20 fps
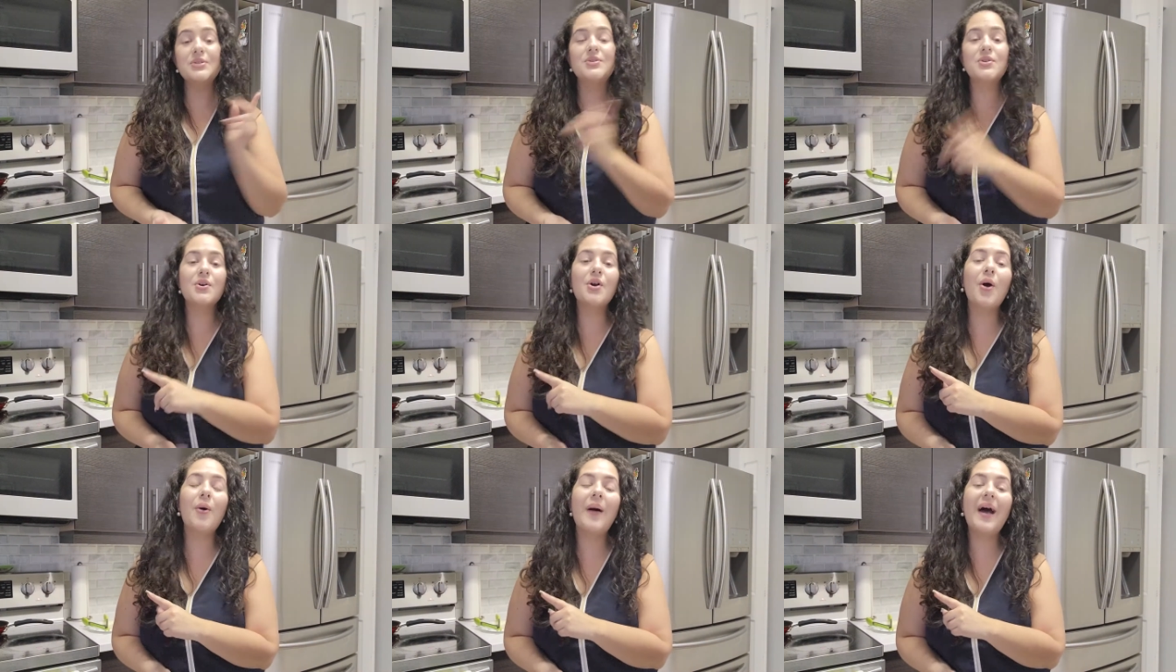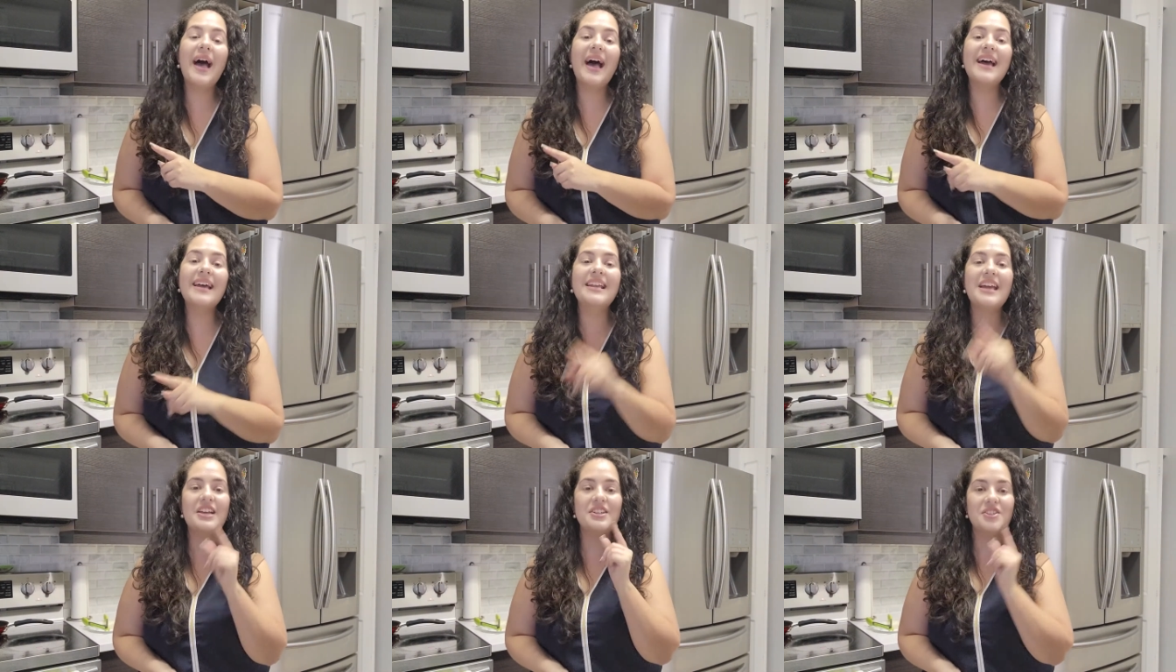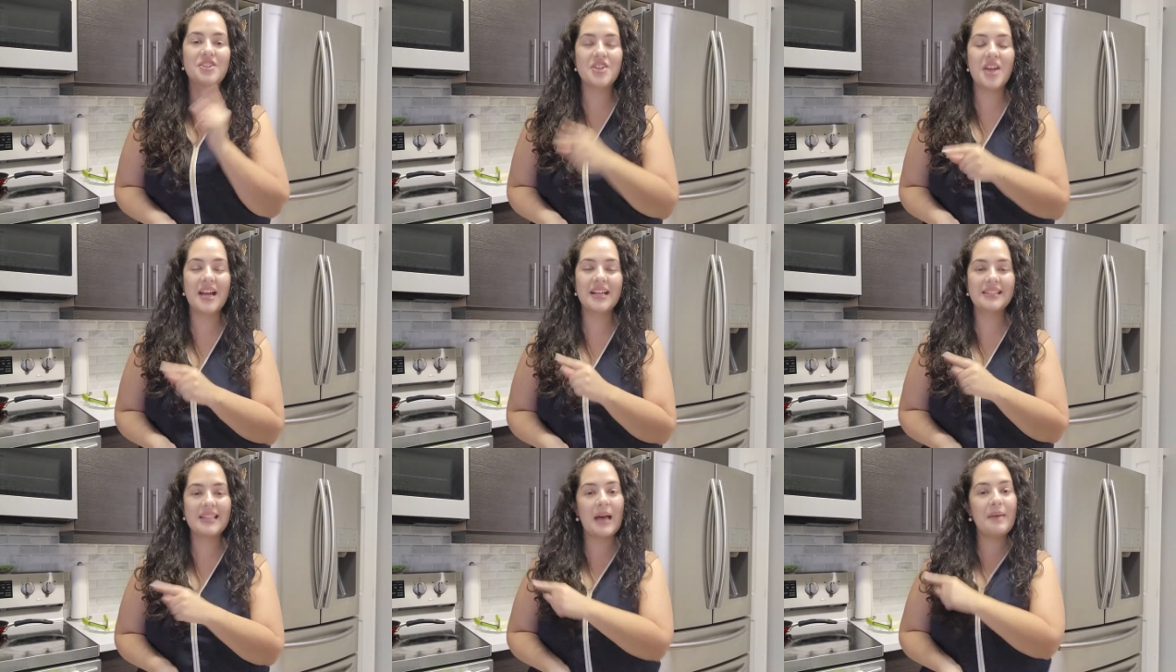so go ahead and
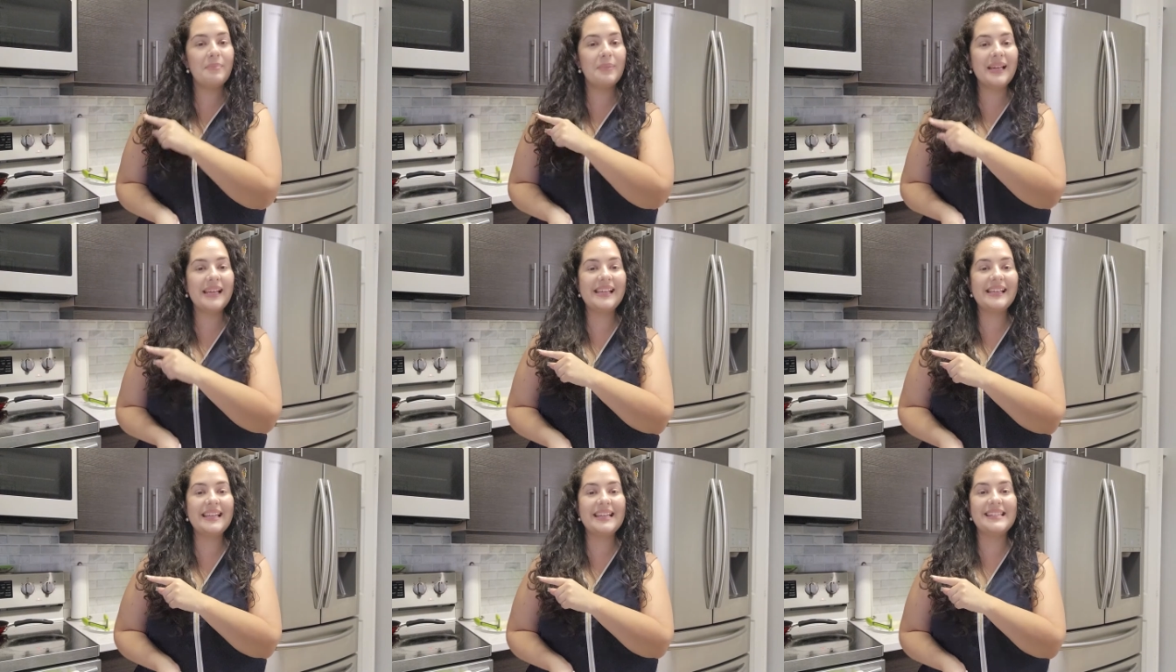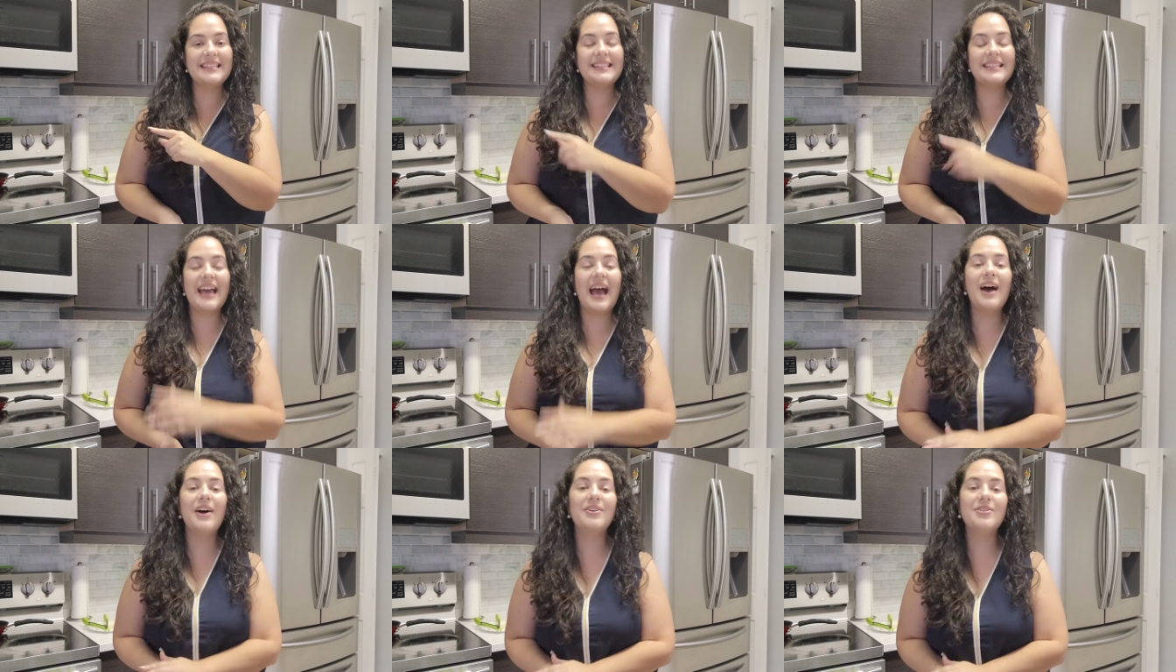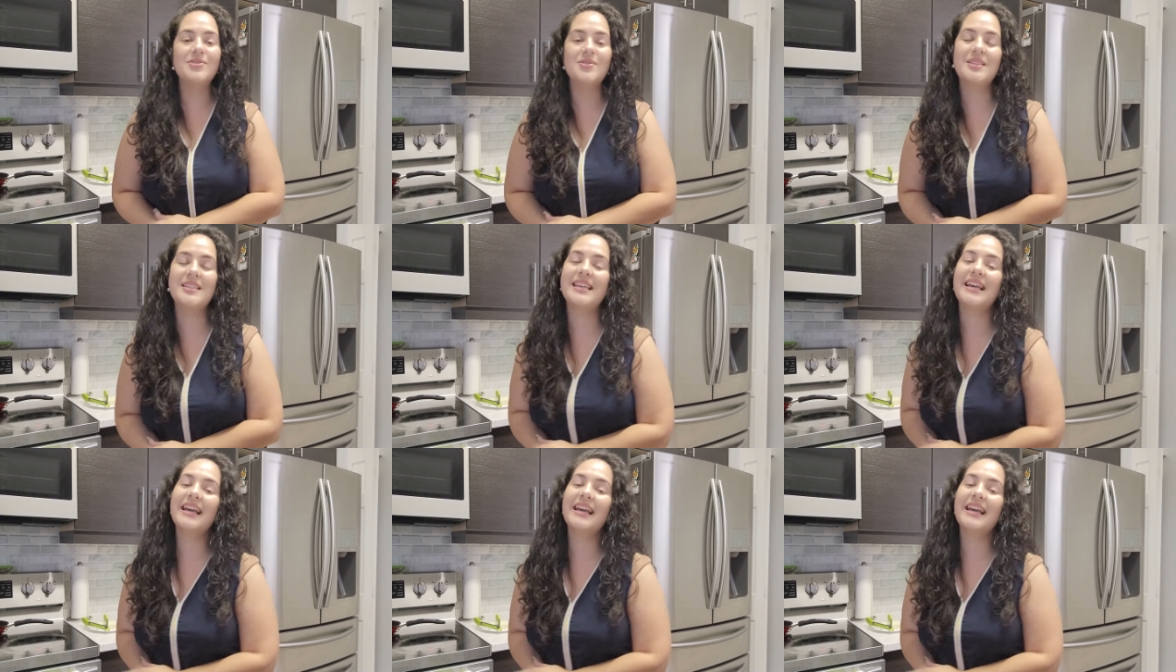check that playlist out.